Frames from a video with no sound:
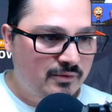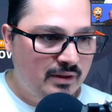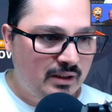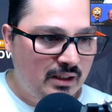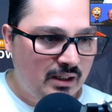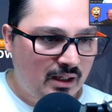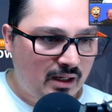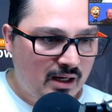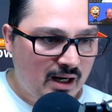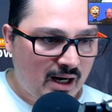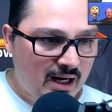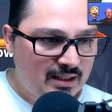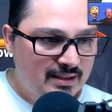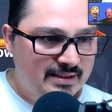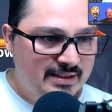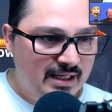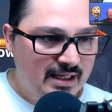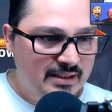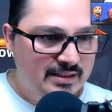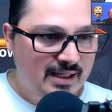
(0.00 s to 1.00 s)
Uh, Carlos
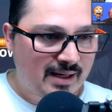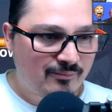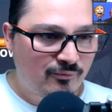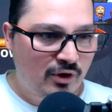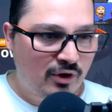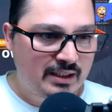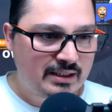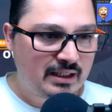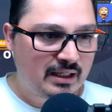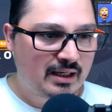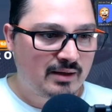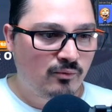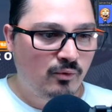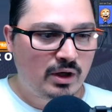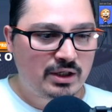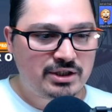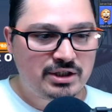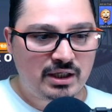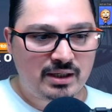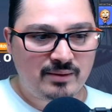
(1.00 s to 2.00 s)
says, "I'm writing and
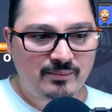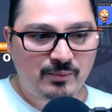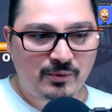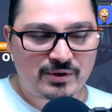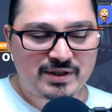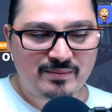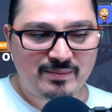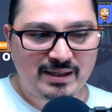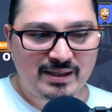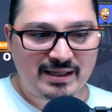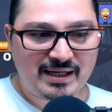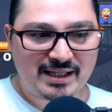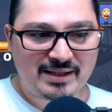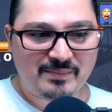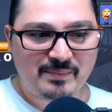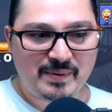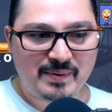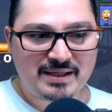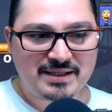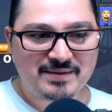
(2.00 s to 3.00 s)
watching. Possibly not the
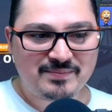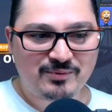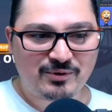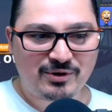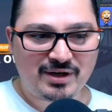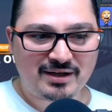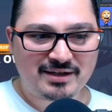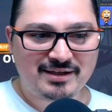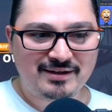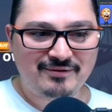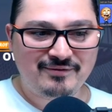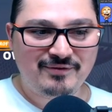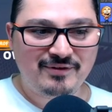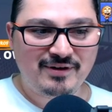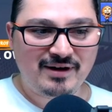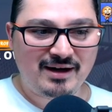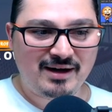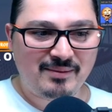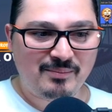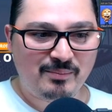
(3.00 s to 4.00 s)
best productive,
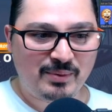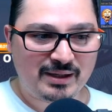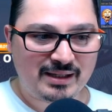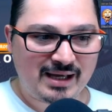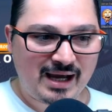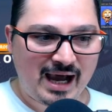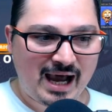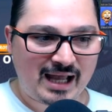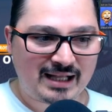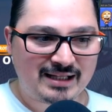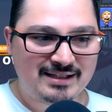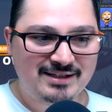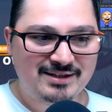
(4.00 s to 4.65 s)
uh, but had to,